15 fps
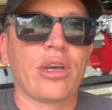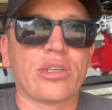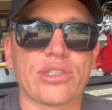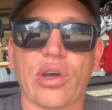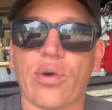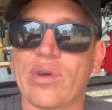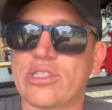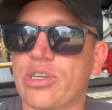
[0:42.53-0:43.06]

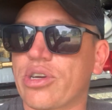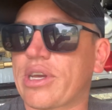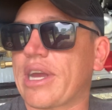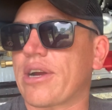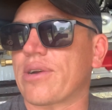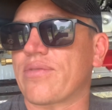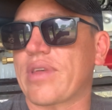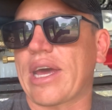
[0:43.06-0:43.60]
So we took
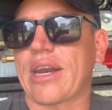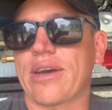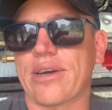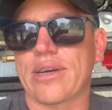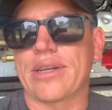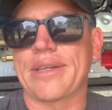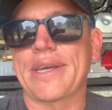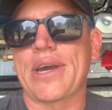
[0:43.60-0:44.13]
care of that uh,
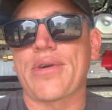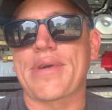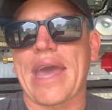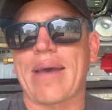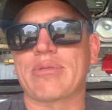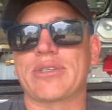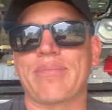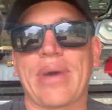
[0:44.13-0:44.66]
Glio Caps and